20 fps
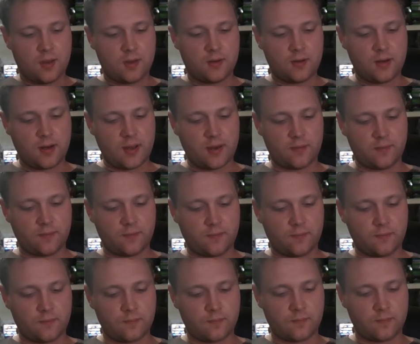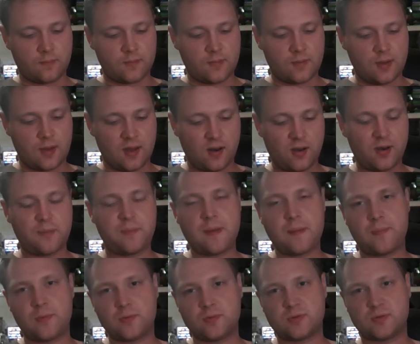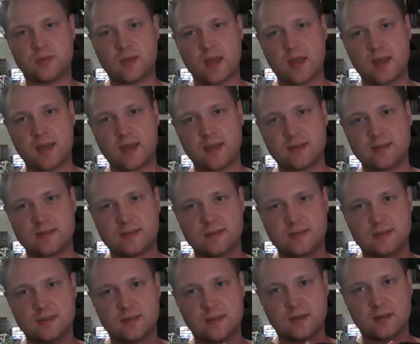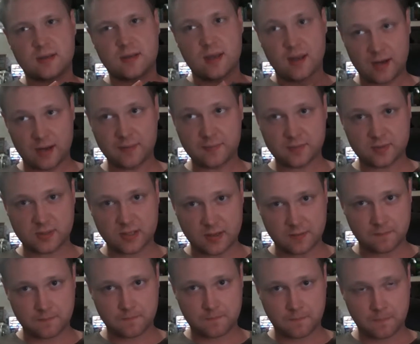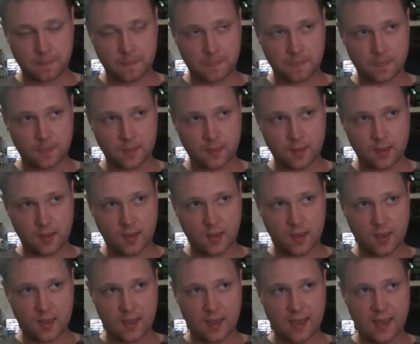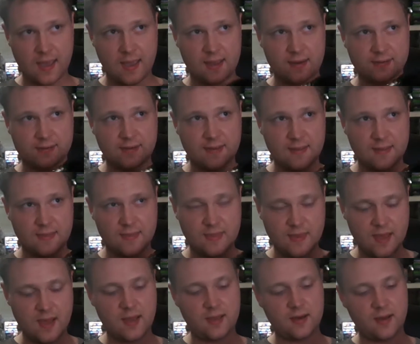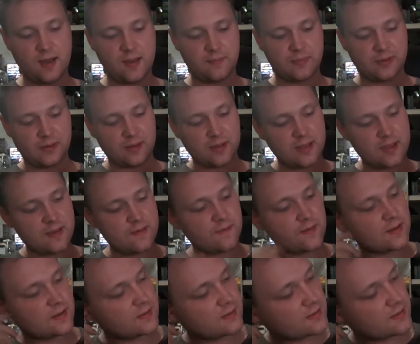Now, a lot of people say it's clumsy. And that, I believe, is